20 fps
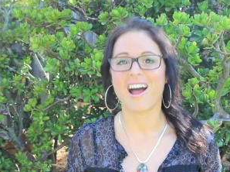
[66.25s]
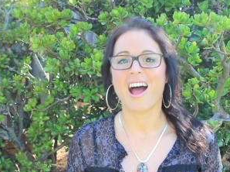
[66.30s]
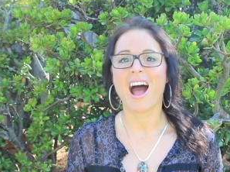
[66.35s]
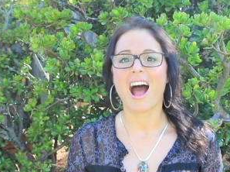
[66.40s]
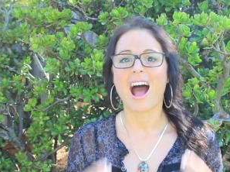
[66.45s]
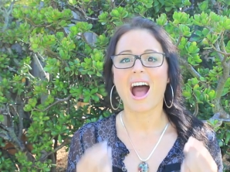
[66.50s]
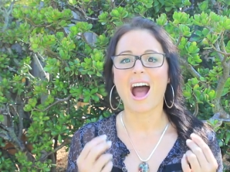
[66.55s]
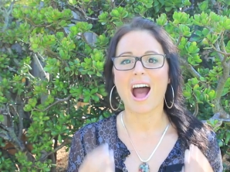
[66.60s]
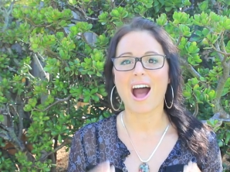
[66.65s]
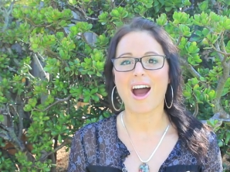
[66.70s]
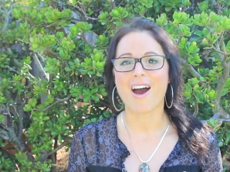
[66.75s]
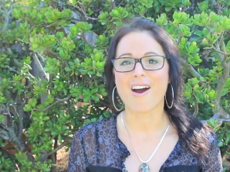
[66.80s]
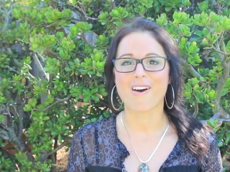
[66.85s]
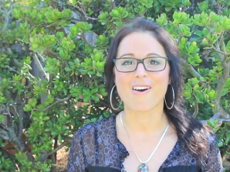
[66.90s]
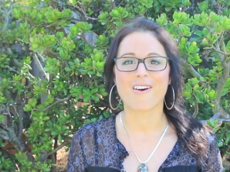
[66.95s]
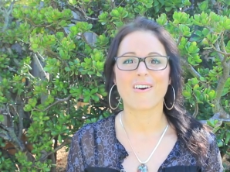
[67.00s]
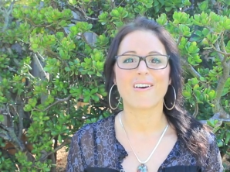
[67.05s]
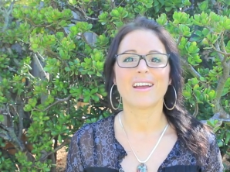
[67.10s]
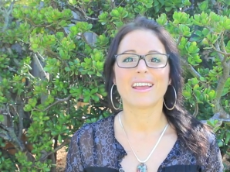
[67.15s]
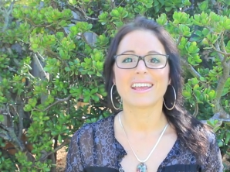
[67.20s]

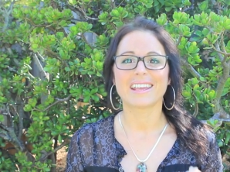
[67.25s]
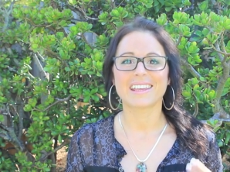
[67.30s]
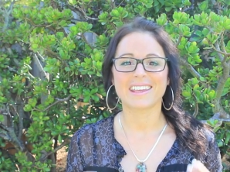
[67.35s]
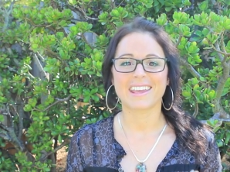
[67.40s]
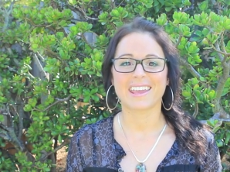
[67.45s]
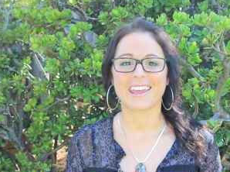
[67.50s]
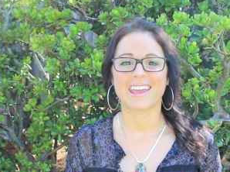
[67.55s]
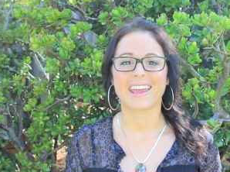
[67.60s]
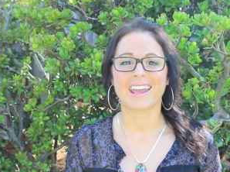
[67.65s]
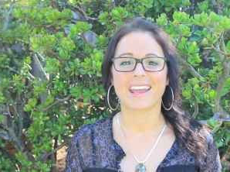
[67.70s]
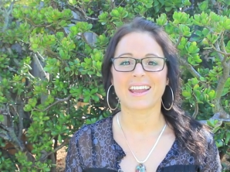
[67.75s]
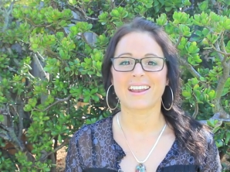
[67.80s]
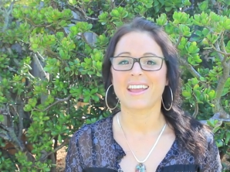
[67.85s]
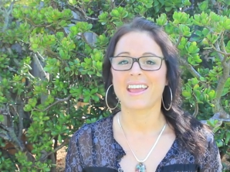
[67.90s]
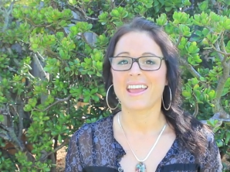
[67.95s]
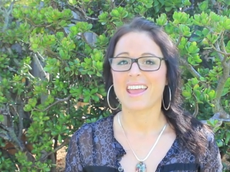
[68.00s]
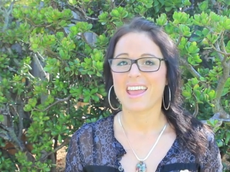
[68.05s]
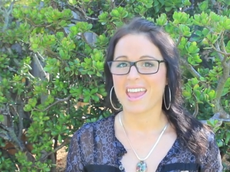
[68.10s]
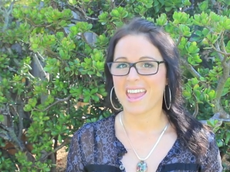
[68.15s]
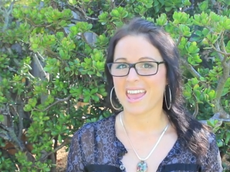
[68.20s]
how can
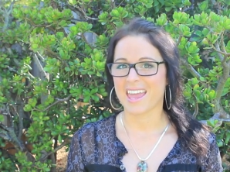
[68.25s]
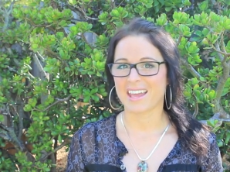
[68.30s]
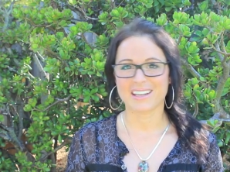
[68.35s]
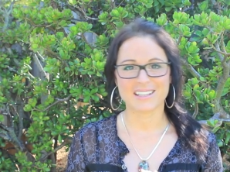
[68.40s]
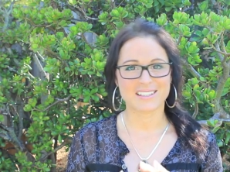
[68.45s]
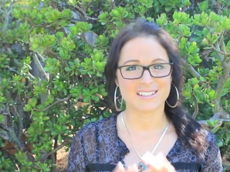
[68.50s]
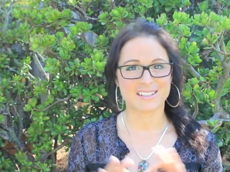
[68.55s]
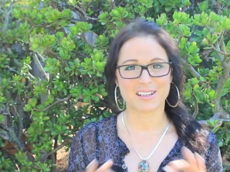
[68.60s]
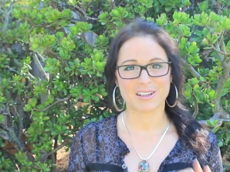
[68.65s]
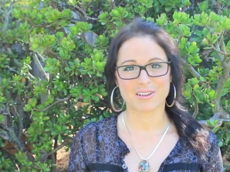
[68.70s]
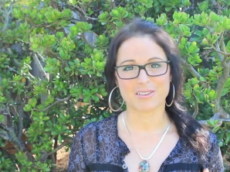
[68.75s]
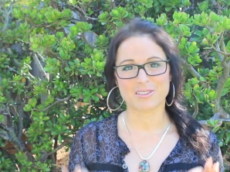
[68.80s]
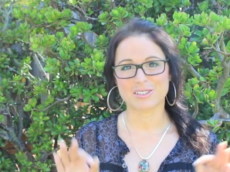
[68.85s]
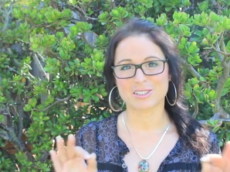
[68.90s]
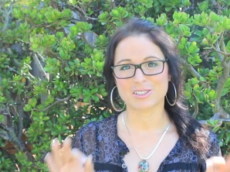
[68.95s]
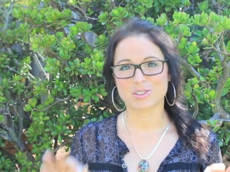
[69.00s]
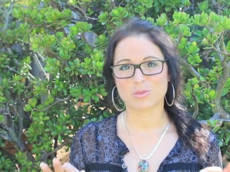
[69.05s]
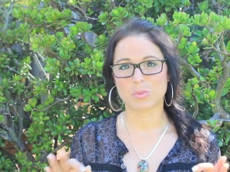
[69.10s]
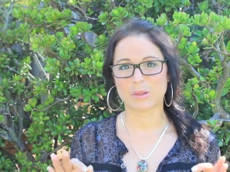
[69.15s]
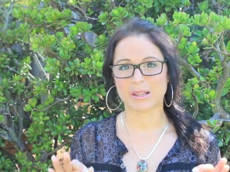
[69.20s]
anything on
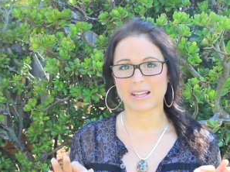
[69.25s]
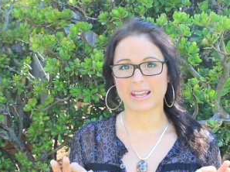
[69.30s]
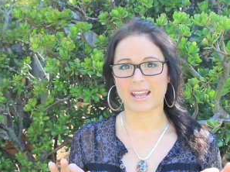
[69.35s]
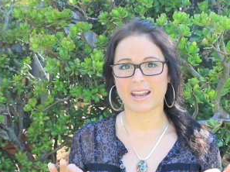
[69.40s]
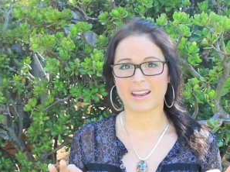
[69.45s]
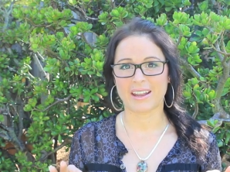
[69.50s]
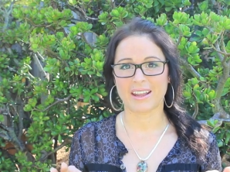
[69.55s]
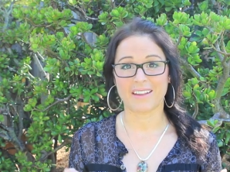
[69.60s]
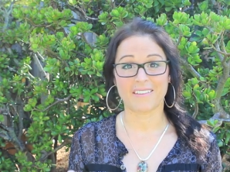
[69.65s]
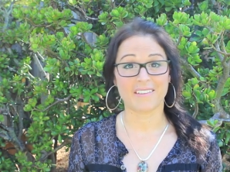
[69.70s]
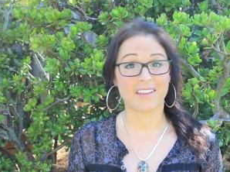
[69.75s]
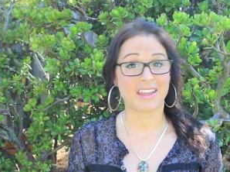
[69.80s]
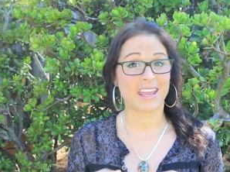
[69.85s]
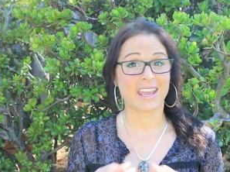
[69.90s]
this planet,